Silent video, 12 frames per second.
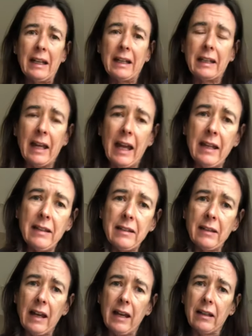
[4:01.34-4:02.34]
get into
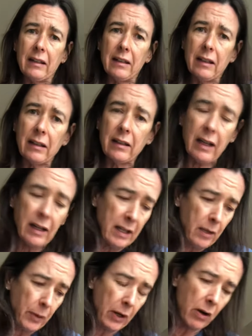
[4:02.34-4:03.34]
that
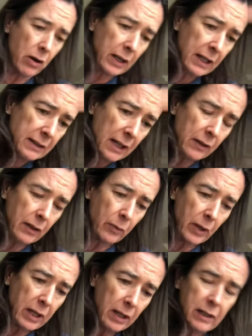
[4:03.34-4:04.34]
hip. I can't get down that
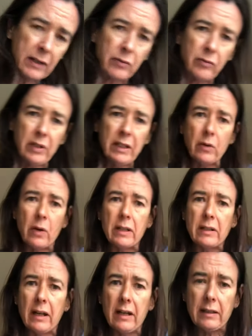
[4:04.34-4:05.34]
way, and it's really quite
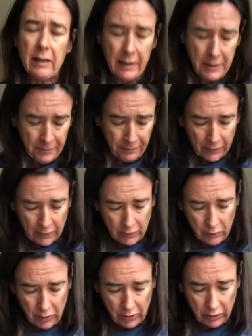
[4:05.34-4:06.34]
tight. So
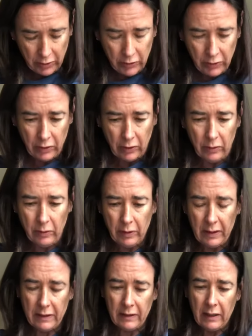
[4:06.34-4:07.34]
what you can do
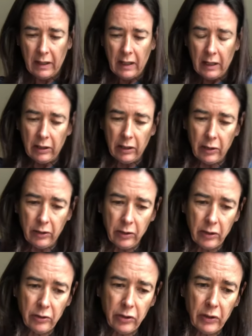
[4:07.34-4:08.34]
is, you know, you
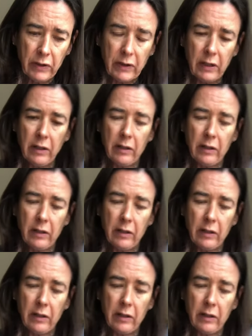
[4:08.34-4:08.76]
can just